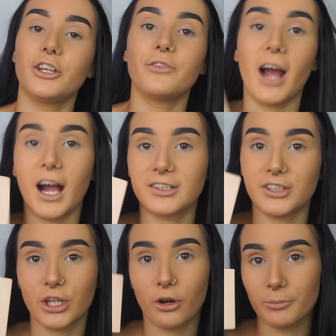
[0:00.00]
you've
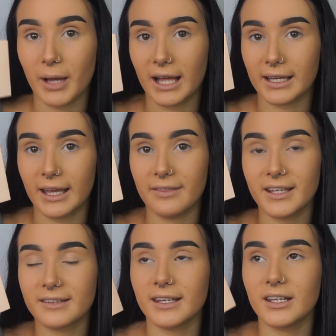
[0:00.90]
actually got the palette, and
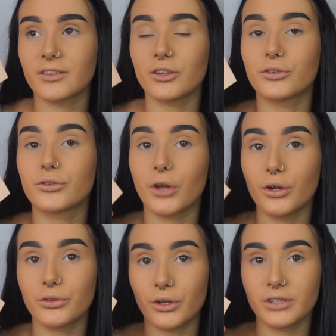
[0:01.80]
this is
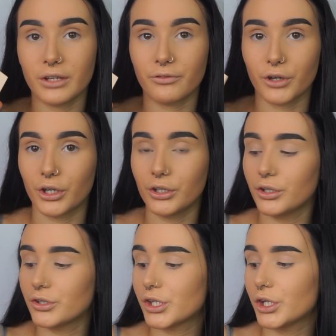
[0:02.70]
so
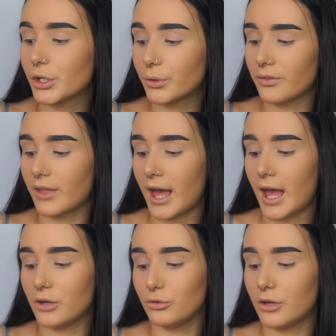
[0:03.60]
different to
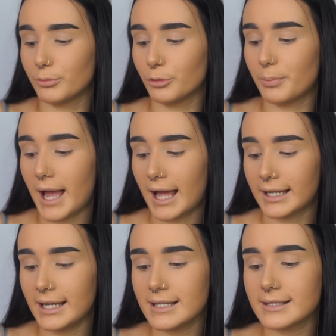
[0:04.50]
their normal
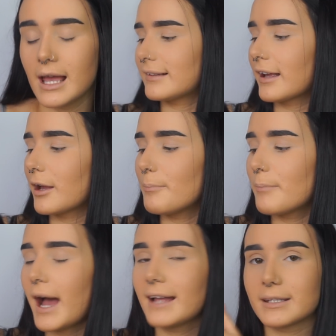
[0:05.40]
palettes. It's like a
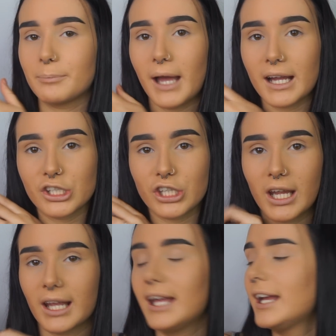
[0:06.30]
matte
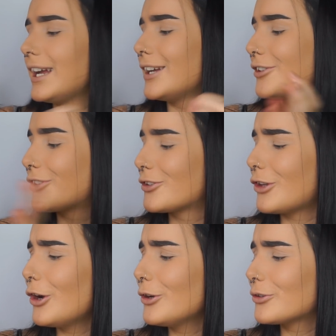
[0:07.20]
packaging. It's
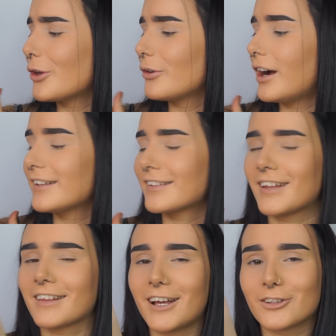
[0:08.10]
so nice. It's
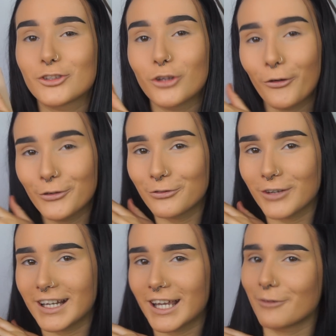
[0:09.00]
like that soft
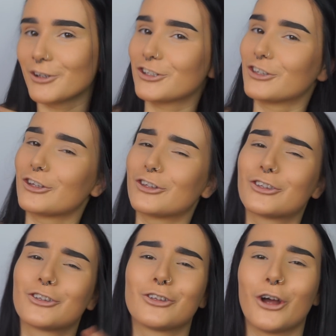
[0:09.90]
feeling, which is
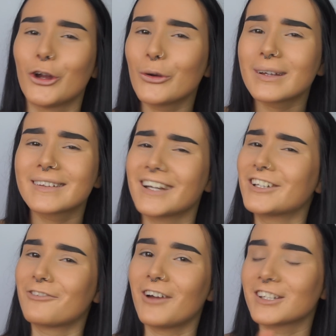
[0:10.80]
so
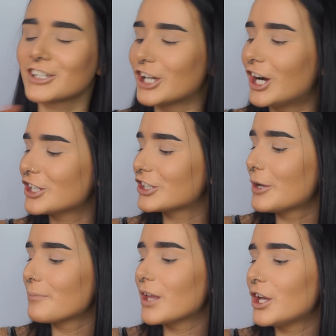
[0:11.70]
satisfying to touch.
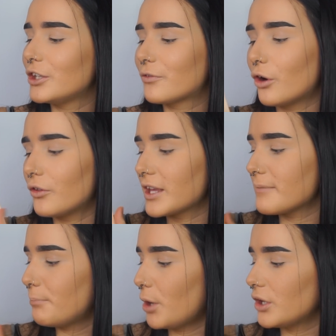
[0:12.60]
You've got the
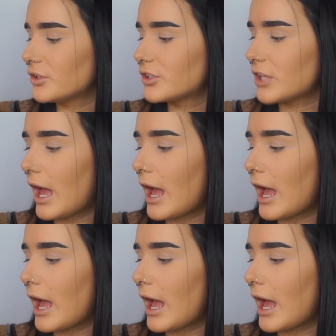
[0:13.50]
embossed